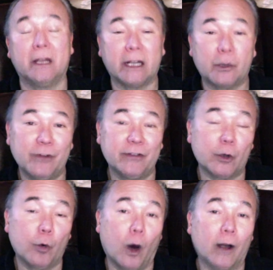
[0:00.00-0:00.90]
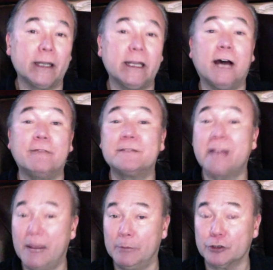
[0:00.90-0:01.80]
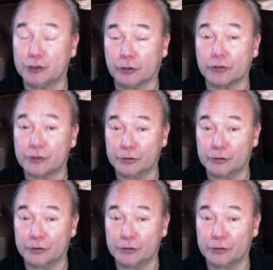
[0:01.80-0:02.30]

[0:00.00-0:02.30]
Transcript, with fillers: than an equivalent quantity of table sugar,